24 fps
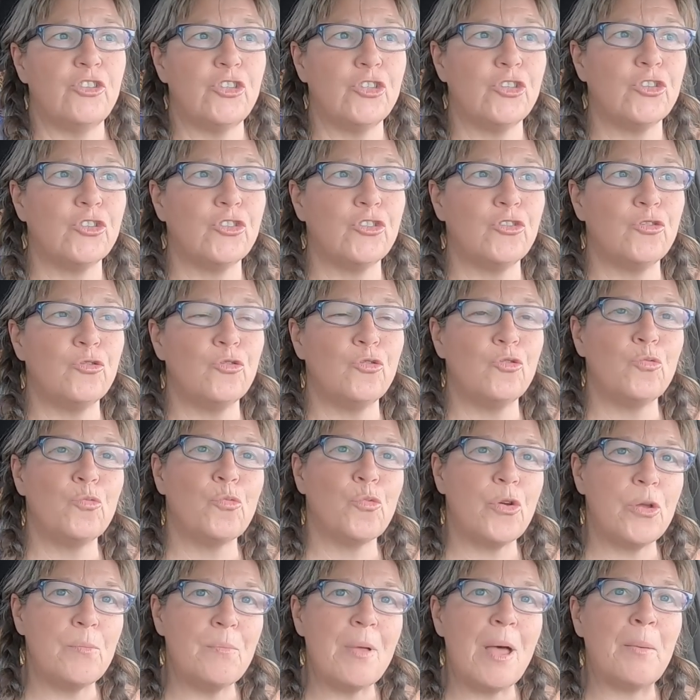Just
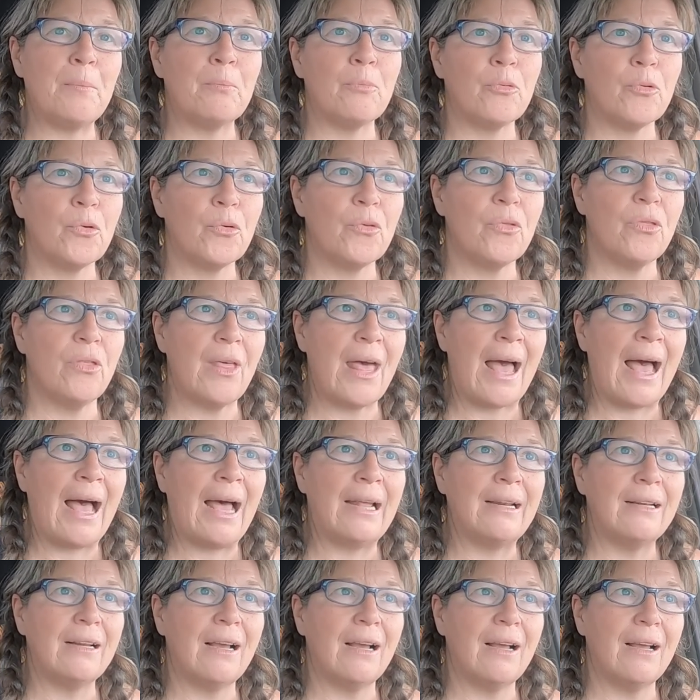remember
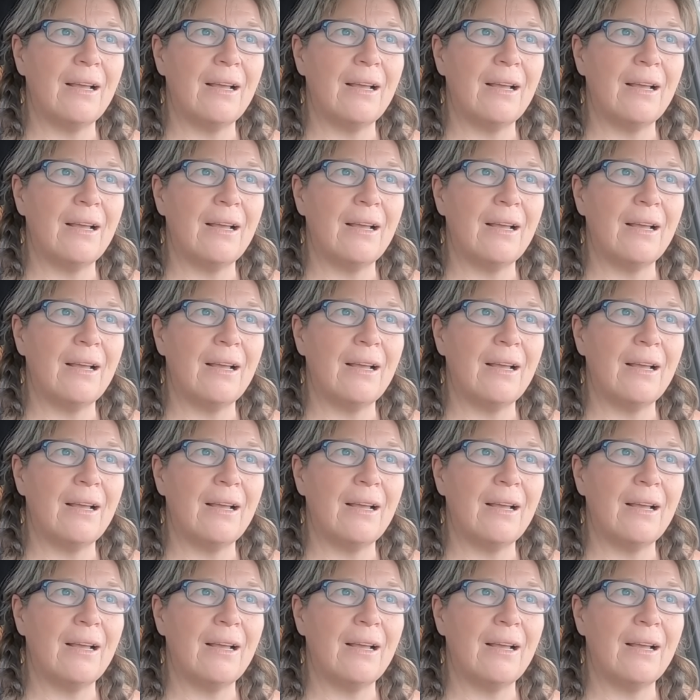that